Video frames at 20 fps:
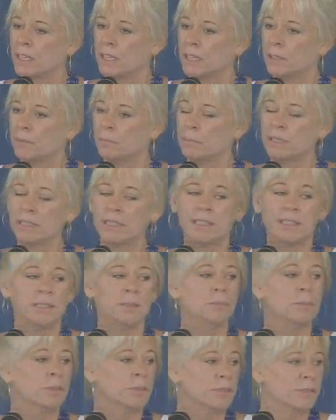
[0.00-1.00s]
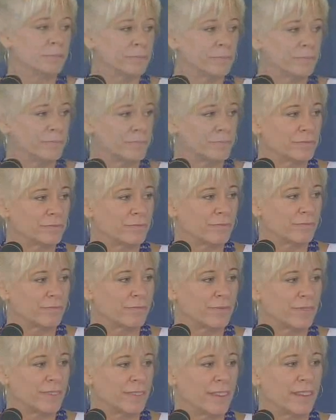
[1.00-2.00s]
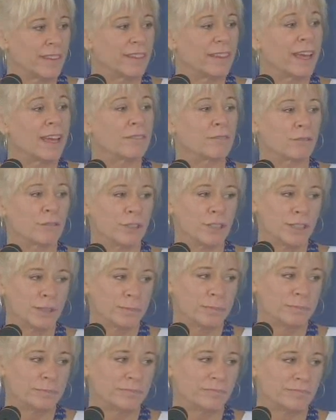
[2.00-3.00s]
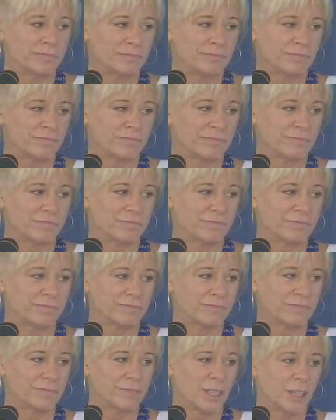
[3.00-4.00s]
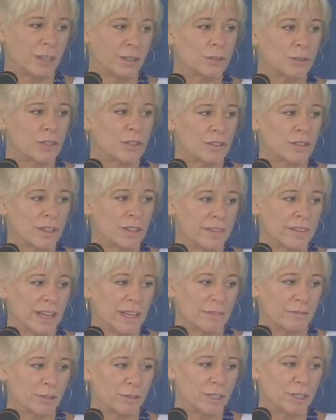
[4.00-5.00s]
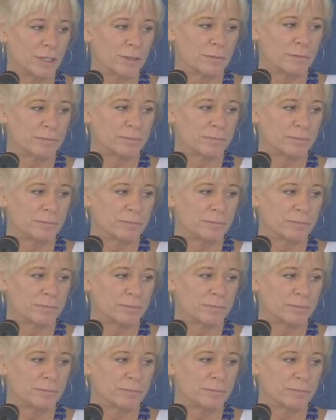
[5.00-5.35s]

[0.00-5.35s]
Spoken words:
But deeper than that freedom, closer than that freedom,